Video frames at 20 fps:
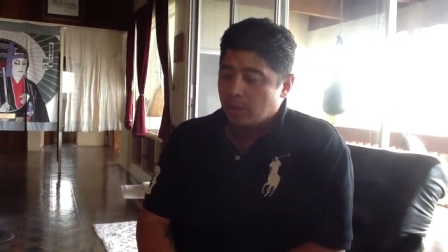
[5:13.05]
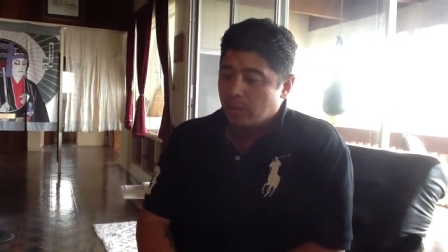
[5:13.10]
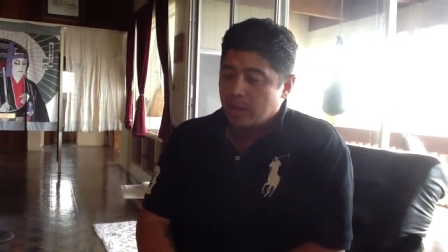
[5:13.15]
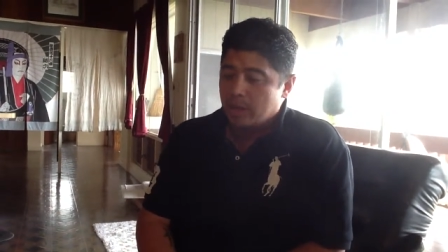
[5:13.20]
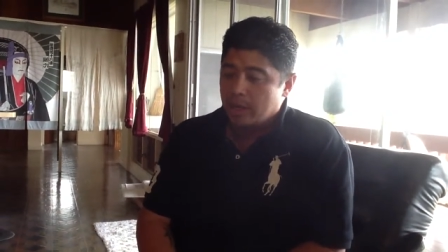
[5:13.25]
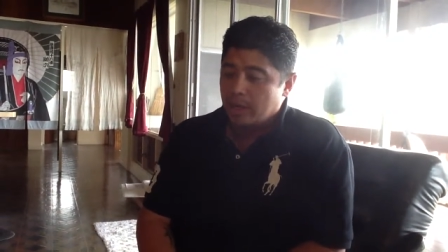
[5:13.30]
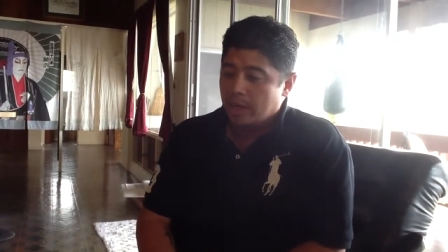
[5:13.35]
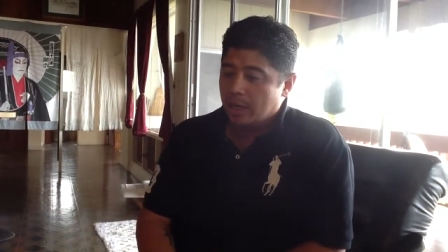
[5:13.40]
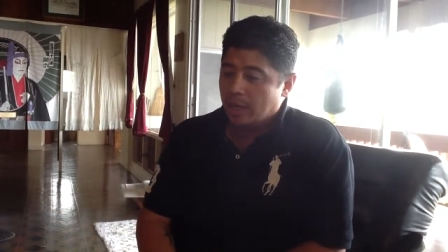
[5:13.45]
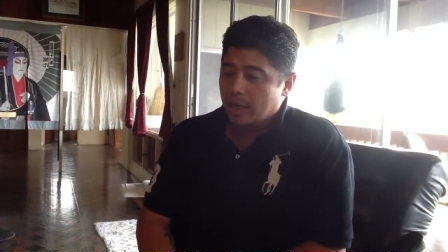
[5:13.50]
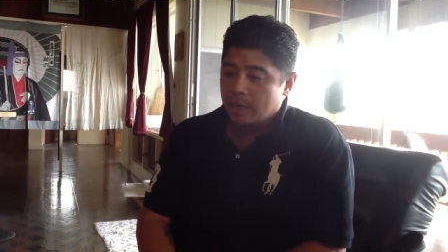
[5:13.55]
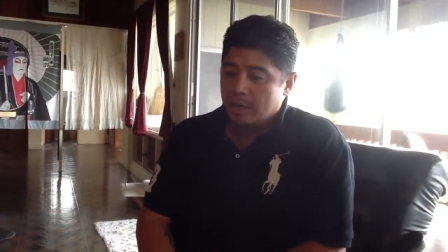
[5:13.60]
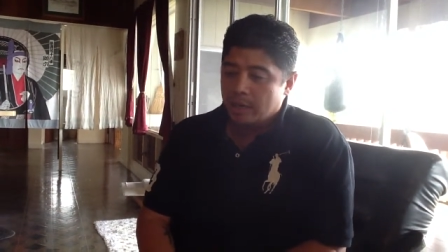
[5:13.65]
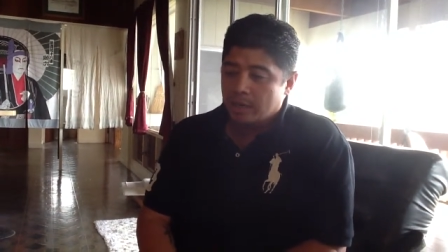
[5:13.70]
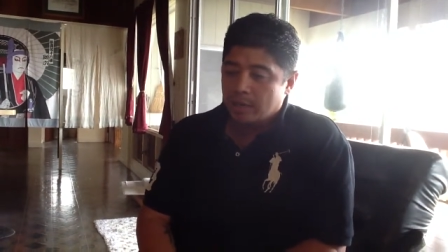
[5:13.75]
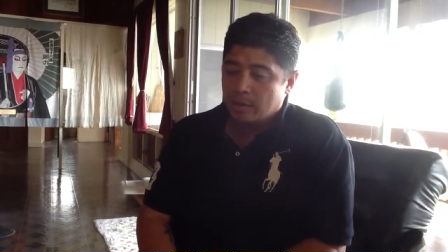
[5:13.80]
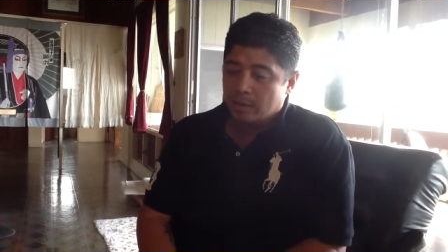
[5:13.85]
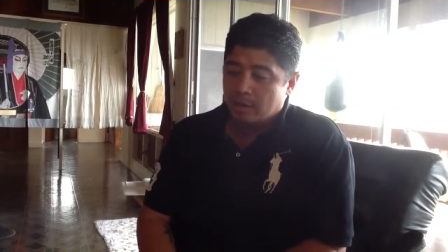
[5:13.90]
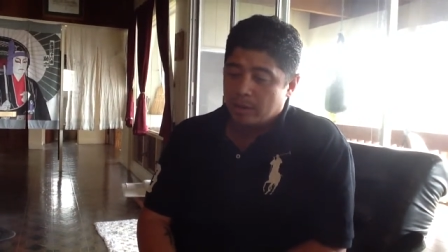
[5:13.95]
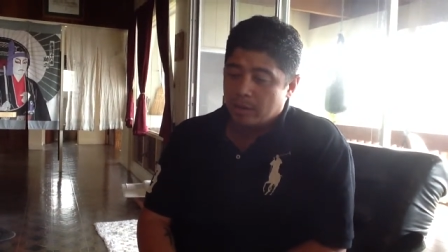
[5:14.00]
Work in, and you
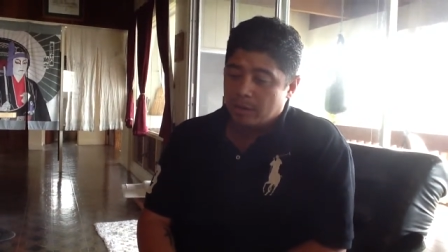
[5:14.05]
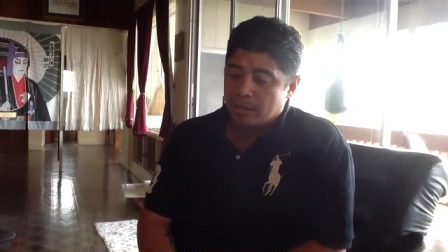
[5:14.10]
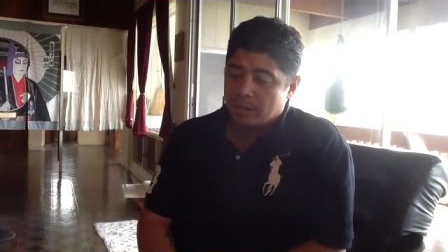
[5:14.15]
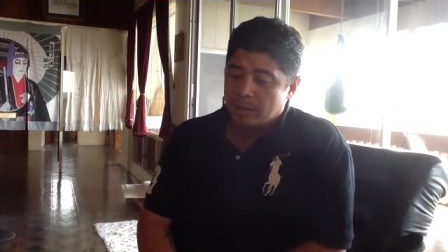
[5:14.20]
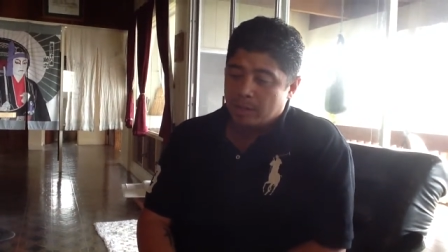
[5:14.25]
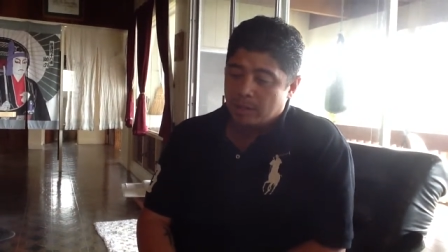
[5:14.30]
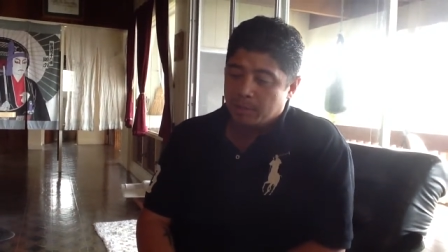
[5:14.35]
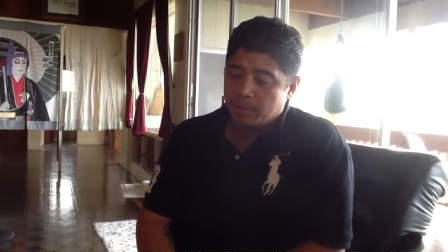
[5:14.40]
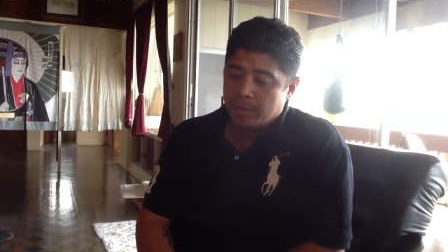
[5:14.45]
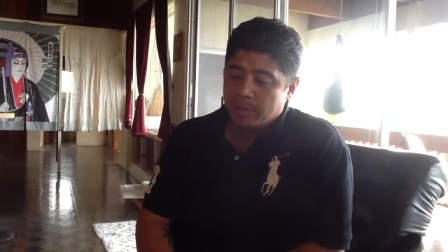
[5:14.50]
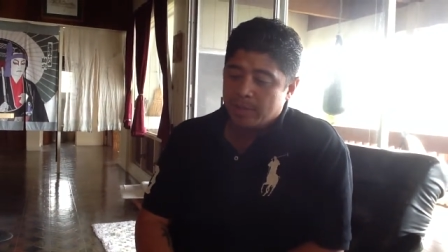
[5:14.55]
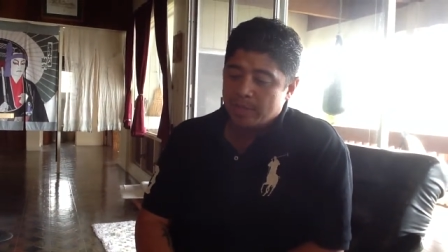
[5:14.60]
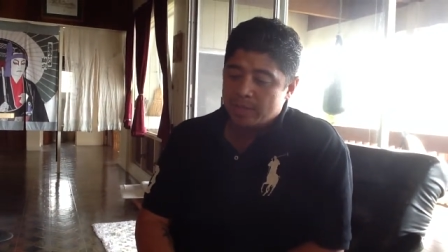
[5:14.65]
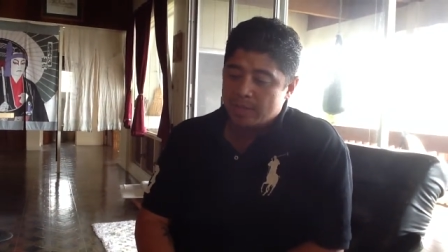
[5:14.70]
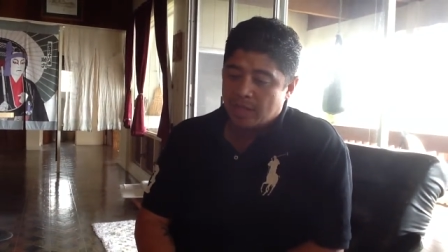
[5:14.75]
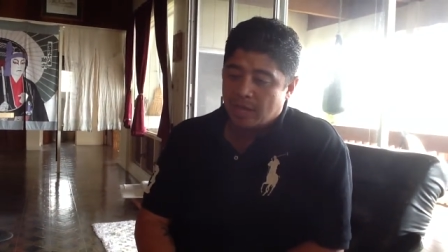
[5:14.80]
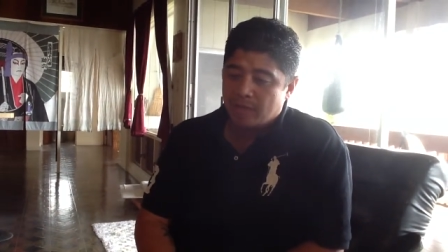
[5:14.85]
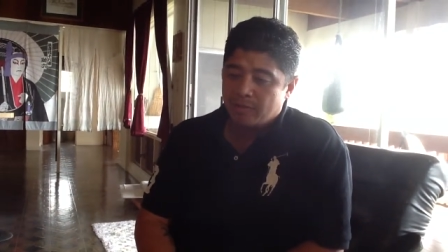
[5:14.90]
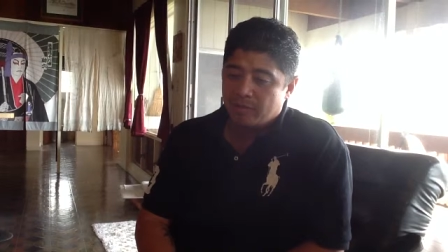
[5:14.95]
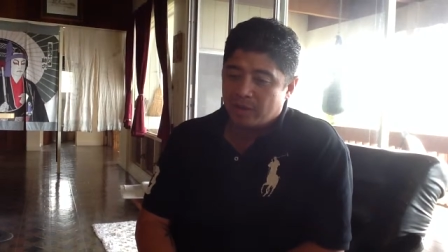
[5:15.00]
know what I mean. The
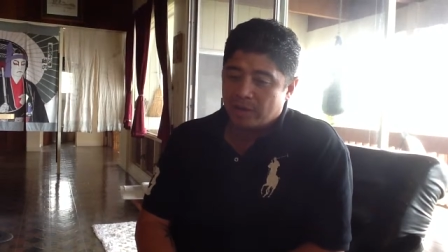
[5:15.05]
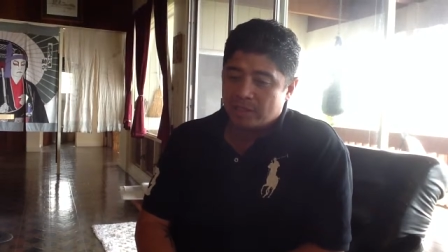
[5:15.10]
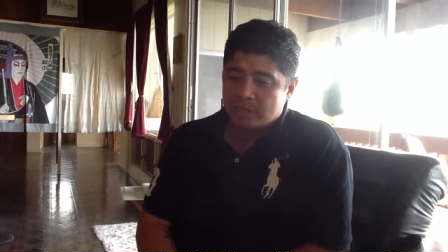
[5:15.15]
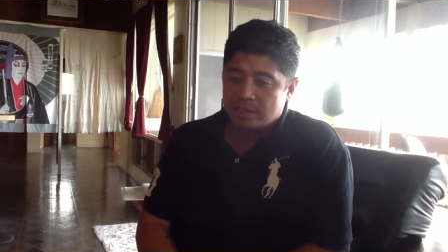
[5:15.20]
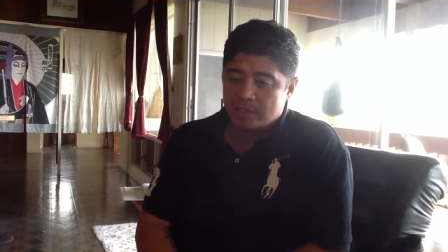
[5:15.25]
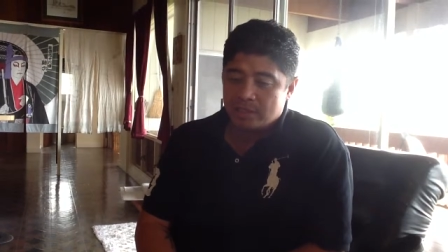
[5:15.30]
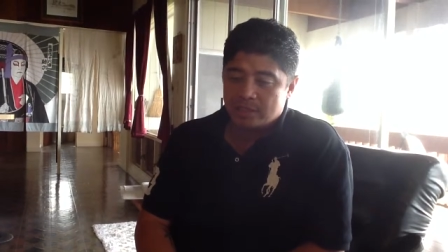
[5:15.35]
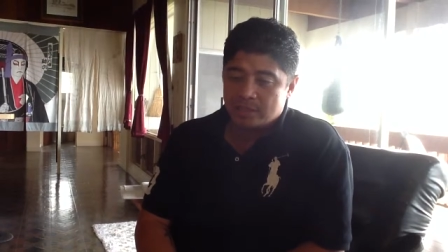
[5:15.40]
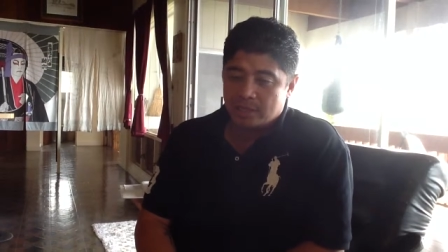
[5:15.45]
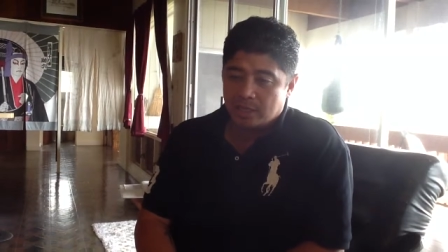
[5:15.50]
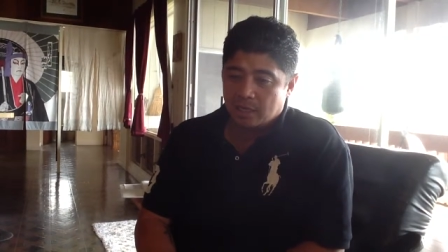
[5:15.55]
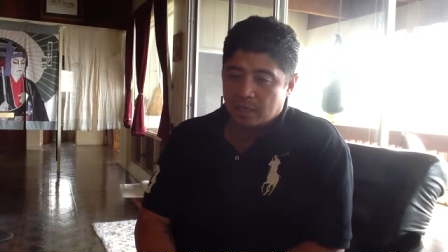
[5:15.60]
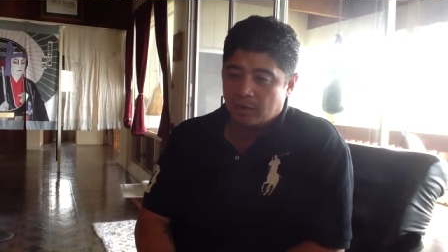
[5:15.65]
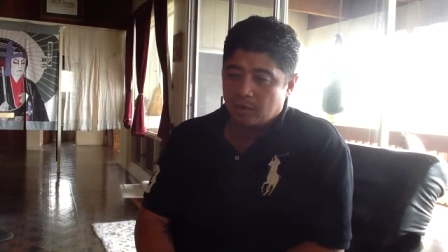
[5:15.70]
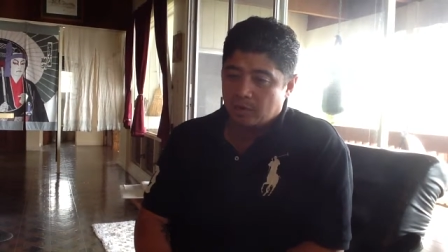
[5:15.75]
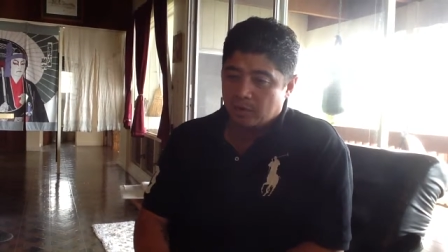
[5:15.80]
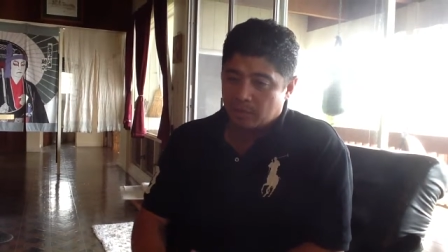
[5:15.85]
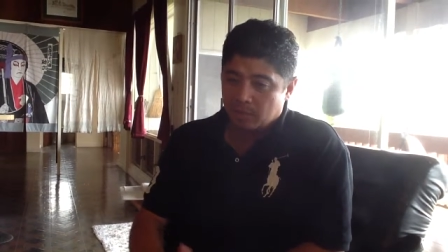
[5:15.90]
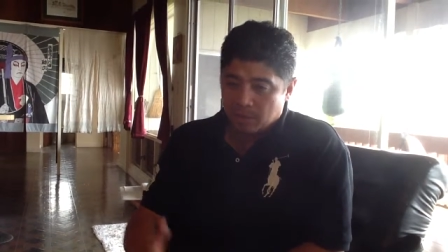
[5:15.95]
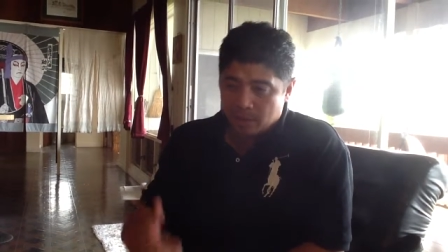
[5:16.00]
biggest evidence is you
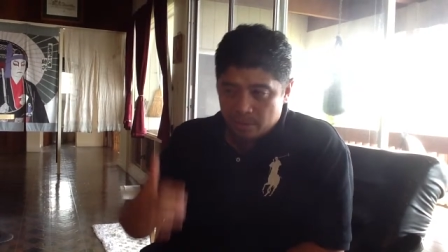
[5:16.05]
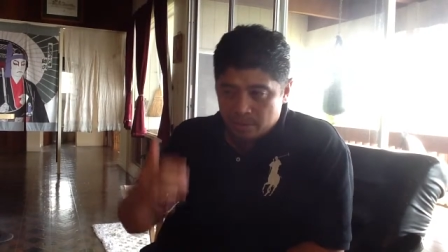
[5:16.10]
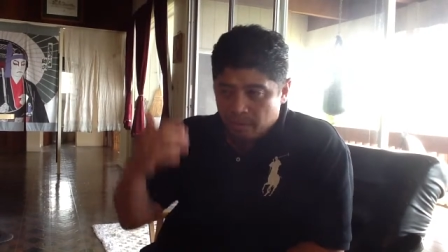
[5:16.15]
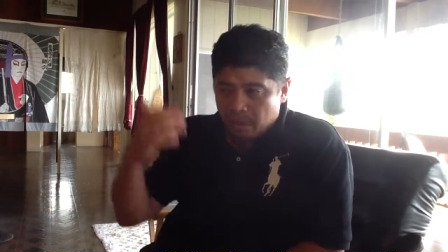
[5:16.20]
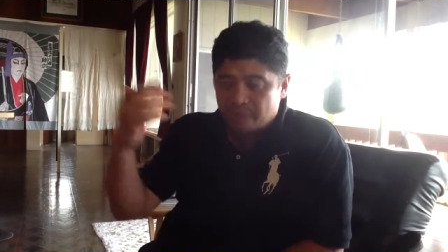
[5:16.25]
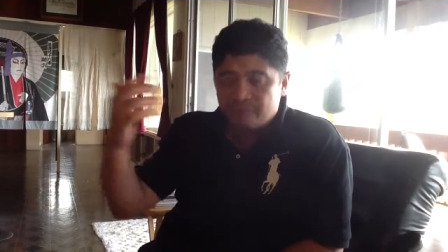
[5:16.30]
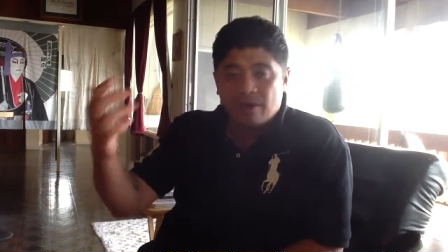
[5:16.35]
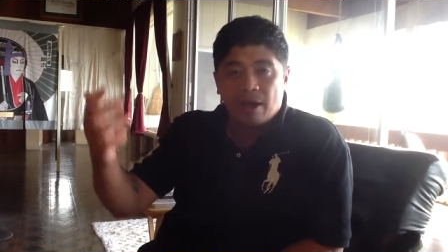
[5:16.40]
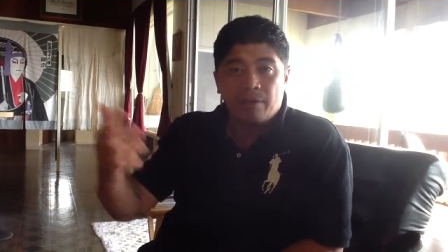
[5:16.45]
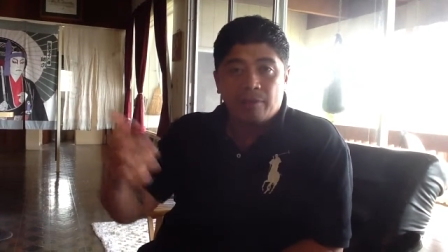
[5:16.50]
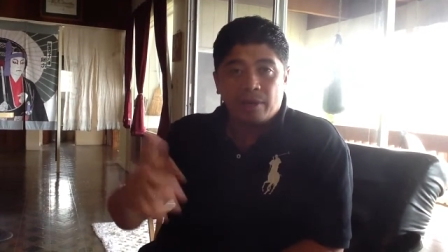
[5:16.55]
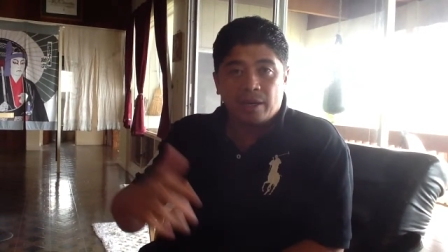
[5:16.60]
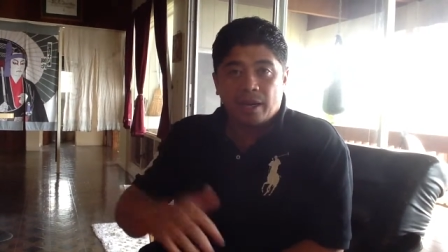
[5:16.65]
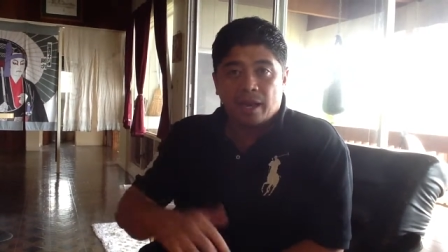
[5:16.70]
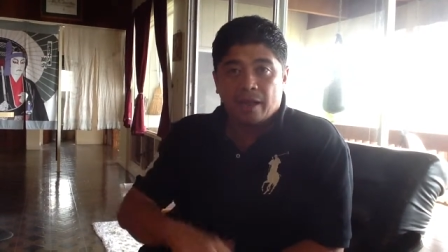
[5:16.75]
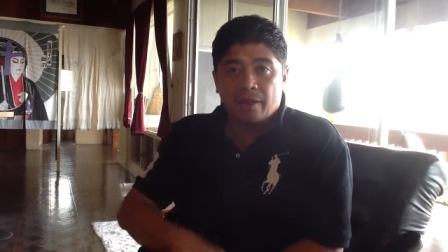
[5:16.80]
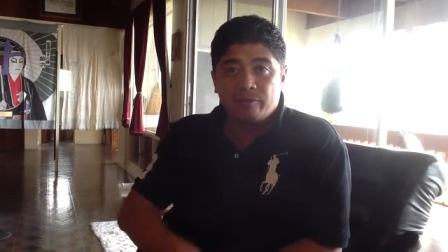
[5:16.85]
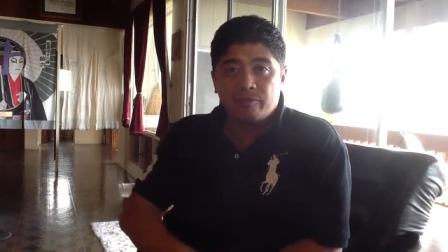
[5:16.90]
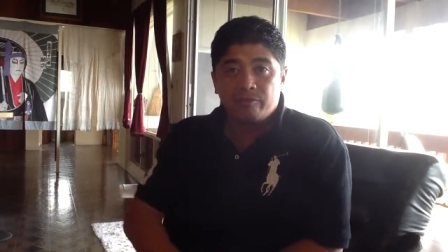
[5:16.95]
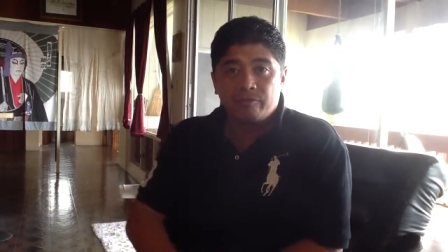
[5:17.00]
know in my family
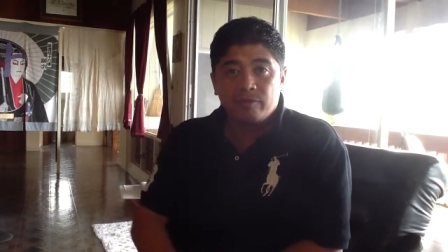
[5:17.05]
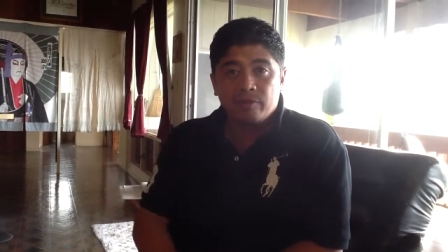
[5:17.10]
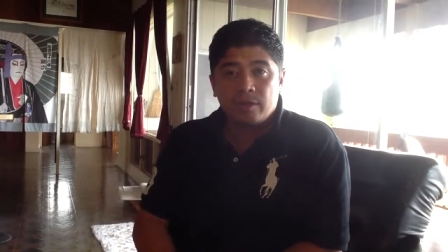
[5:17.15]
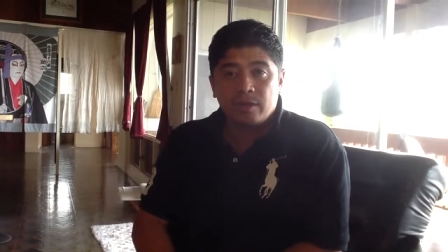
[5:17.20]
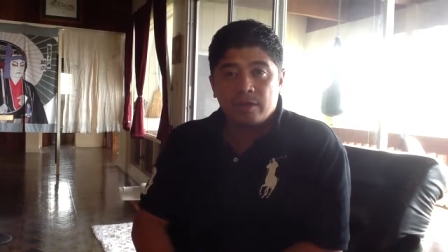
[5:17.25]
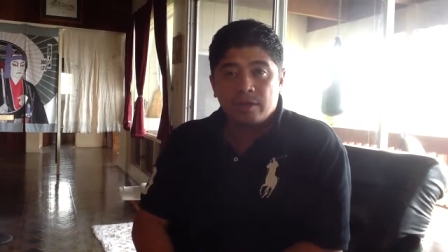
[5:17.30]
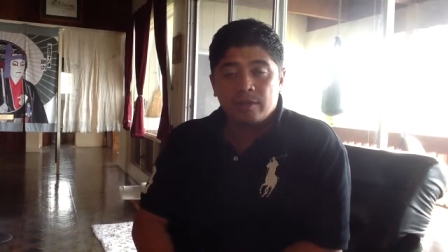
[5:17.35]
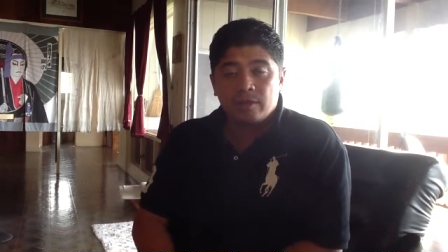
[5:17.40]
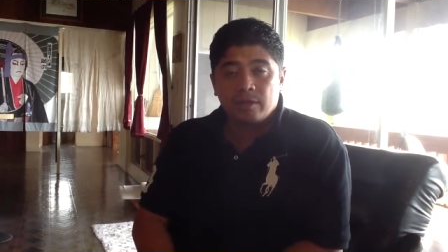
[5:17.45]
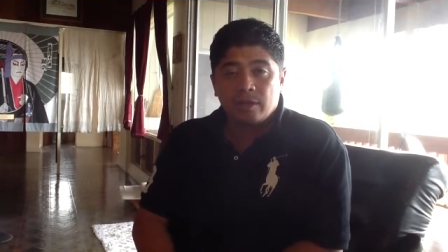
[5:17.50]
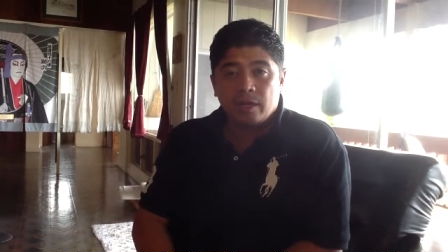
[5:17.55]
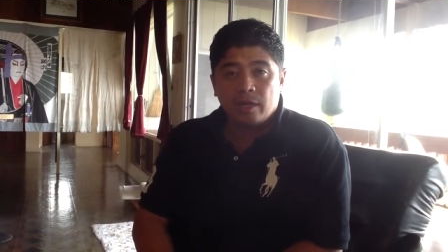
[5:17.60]
life. Mm-hmm.